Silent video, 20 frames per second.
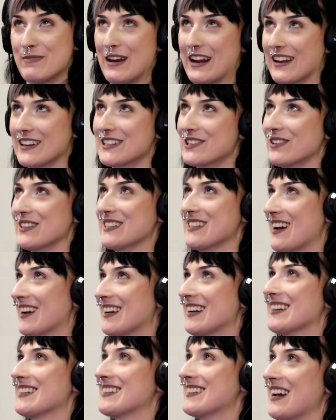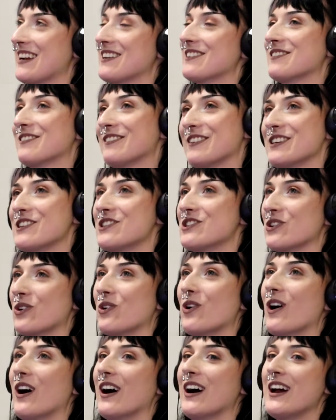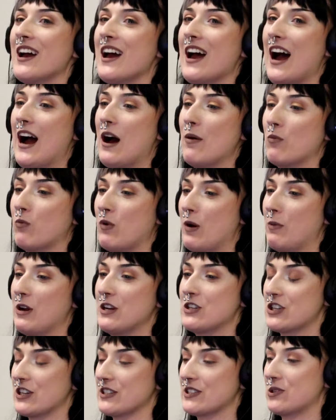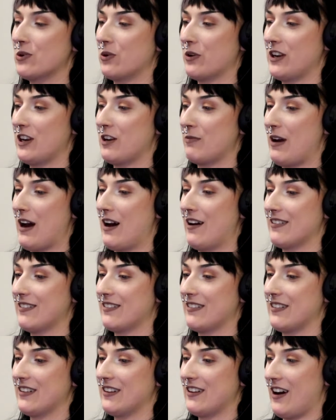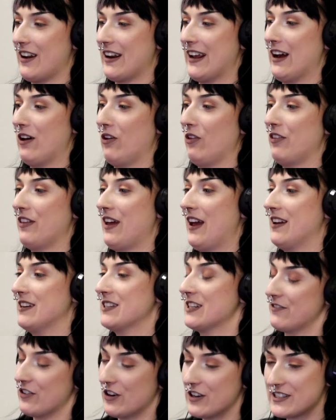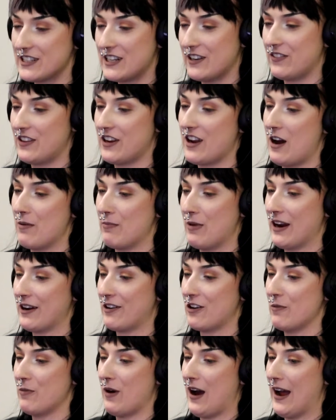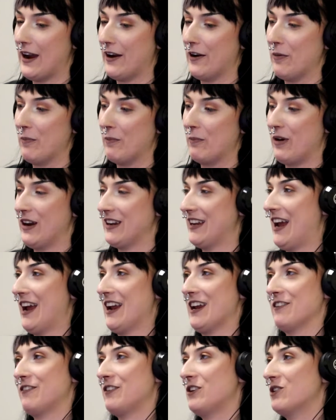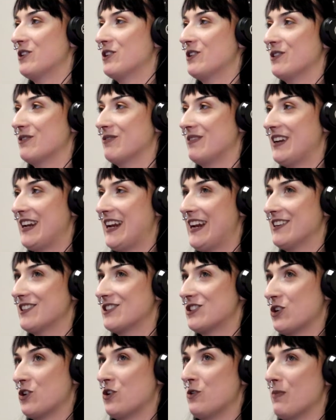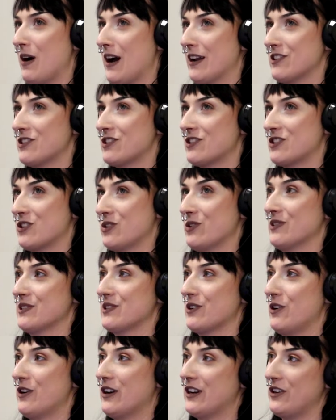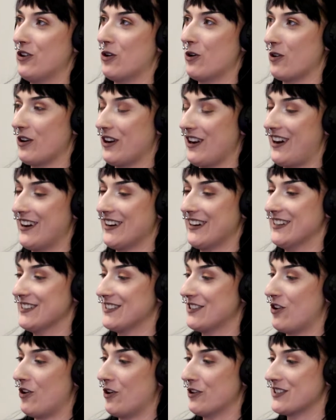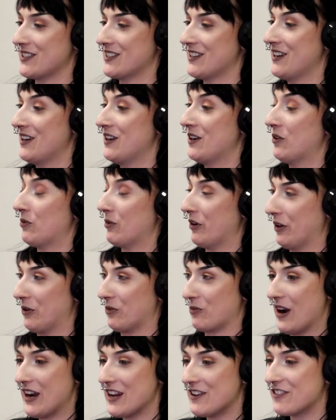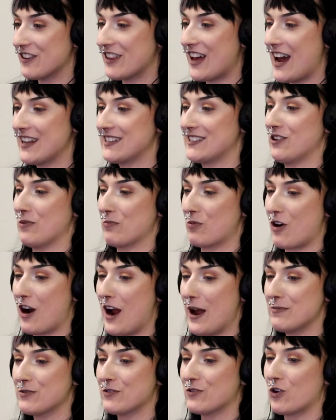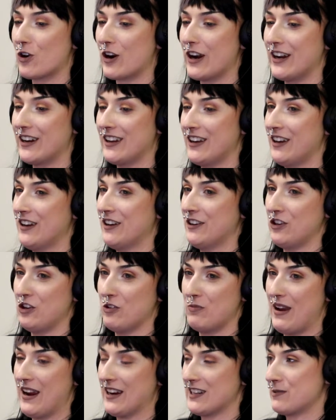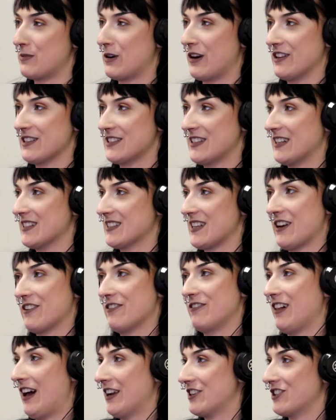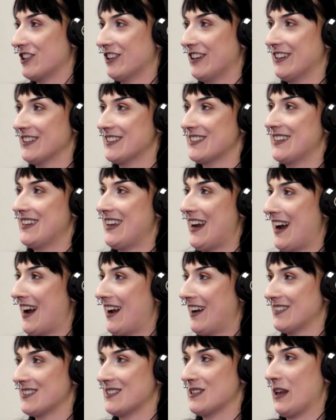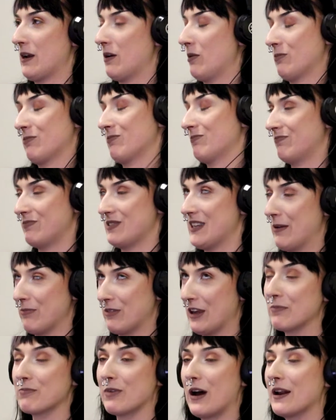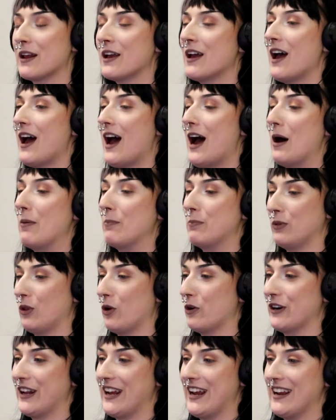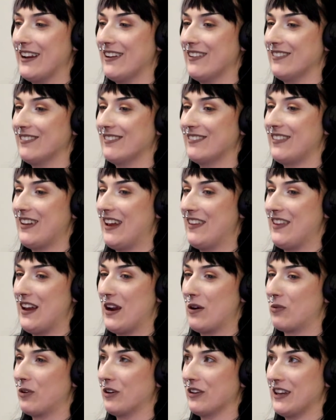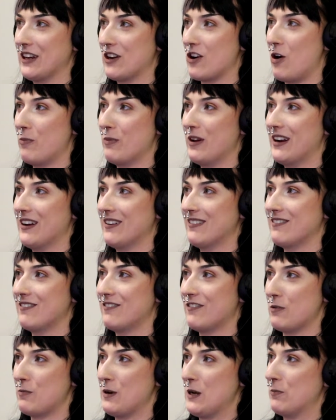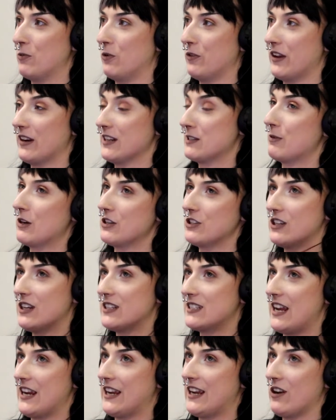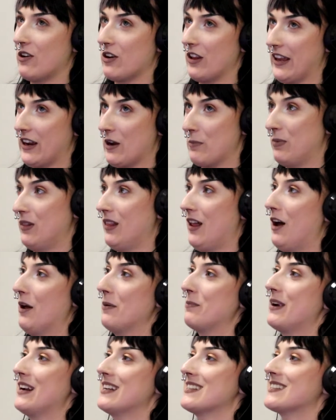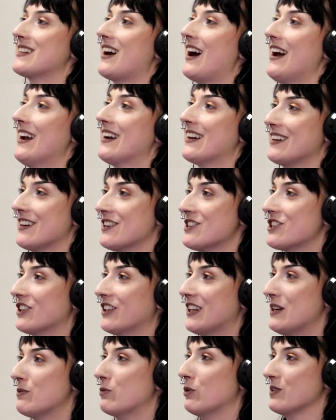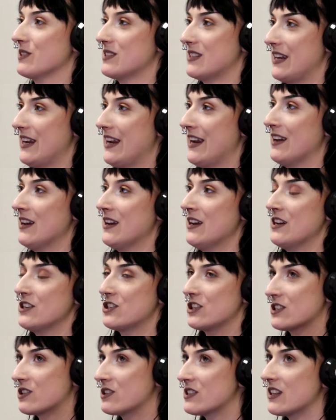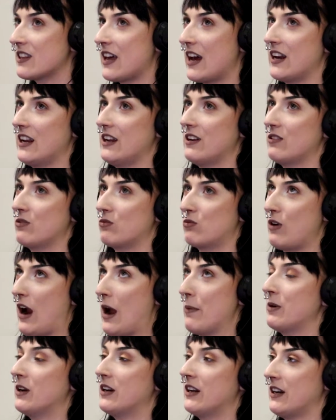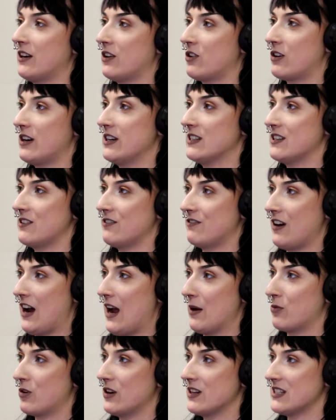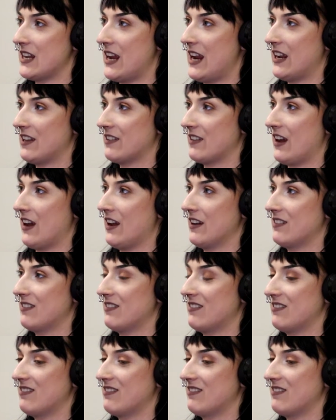of better to a certain extent, for sure, when we're just talking about gut health and diversity of the gut microbiome. But yeah, if you do eat too much too soon and your gut is not really ready for that, it's not primed for it, you may experience things like flatulence, gas, like same thing, but bloating, and they're really common for people that especially are taking on like a plant-based diet initially. We'll see, just because of that rapid increase in fiber intake, that